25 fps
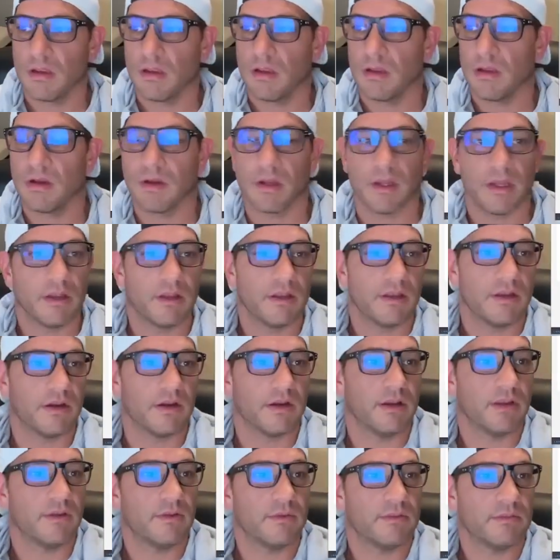Okay, there
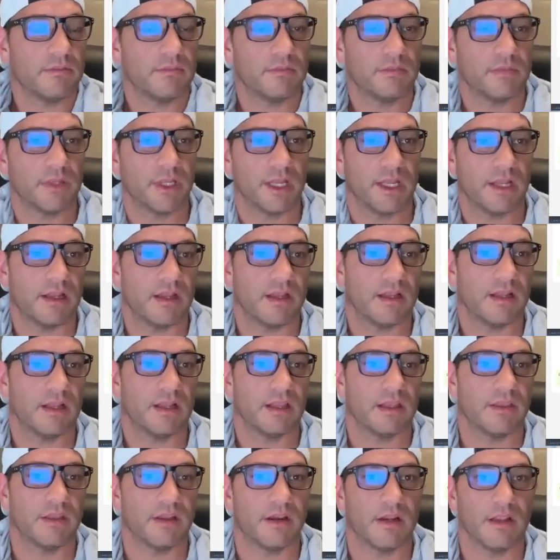it is. Yeah, I
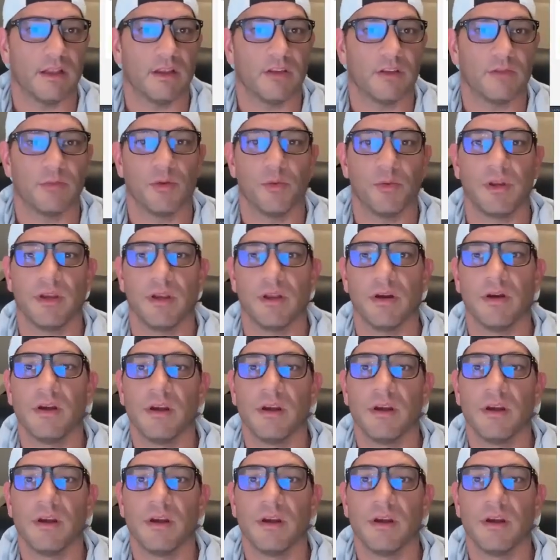thought I lost my window.